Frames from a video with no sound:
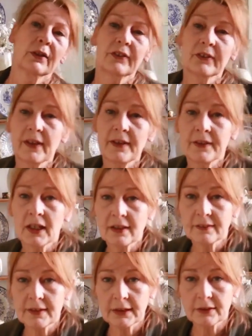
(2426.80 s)
So then the
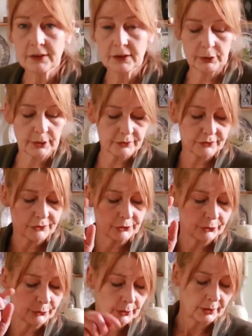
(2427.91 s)
last thing to do is
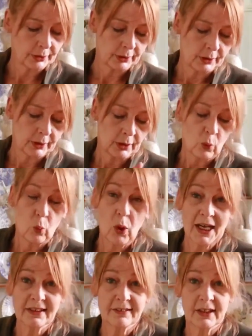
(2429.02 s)
to
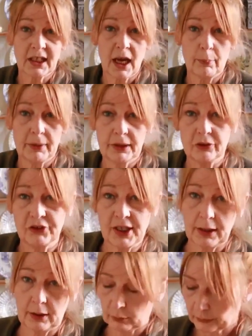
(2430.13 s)
weight the cabbage
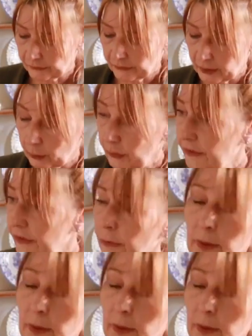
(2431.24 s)
down. So this is